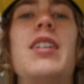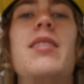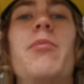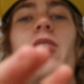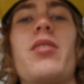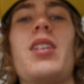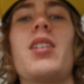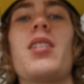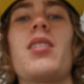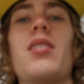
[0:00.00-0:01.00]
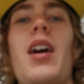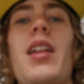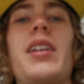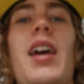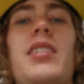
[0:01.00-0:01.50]
you guys. I
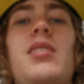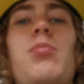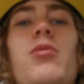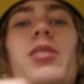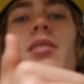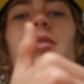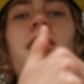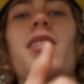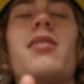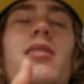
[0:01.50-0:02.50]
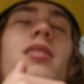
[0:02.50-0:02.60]
like Accessports, okay?